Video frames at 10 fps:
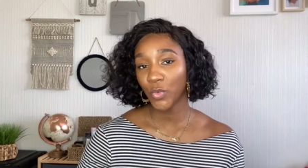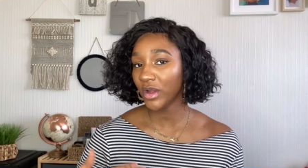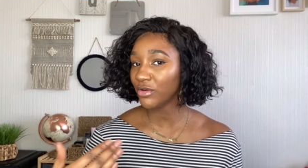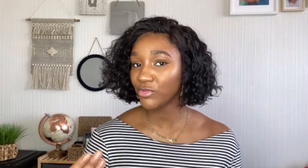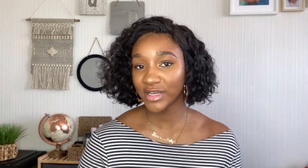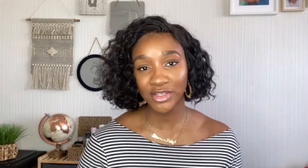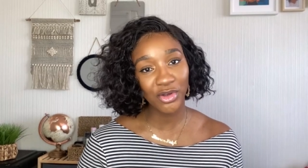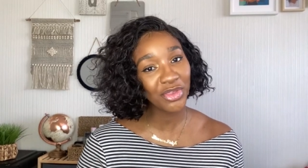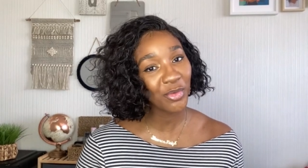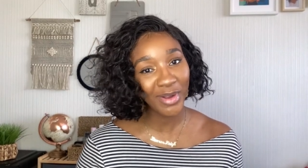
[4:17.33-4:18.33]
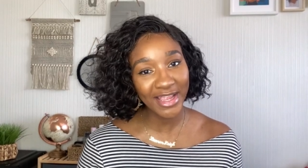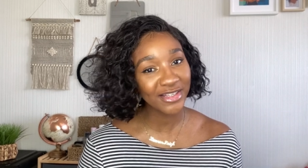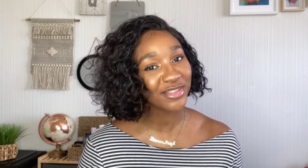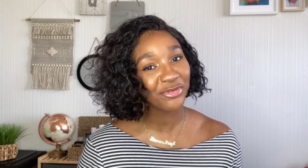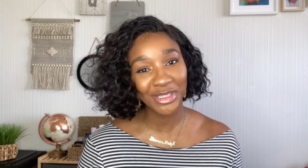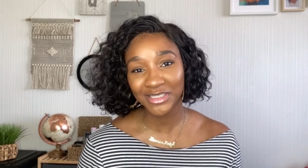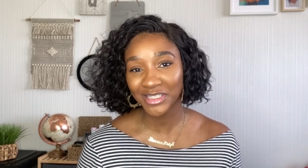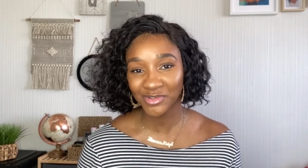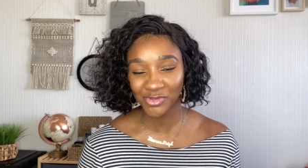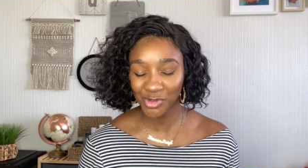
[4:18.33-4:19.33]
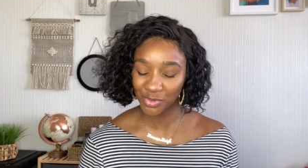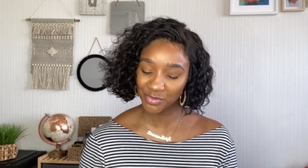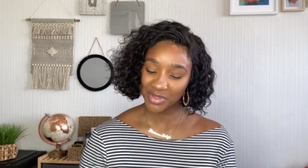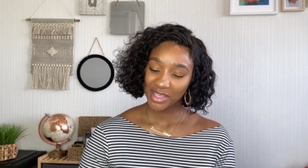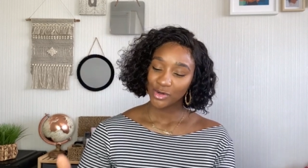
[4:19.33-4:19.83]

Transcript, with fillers: We're already on the way to filling this form.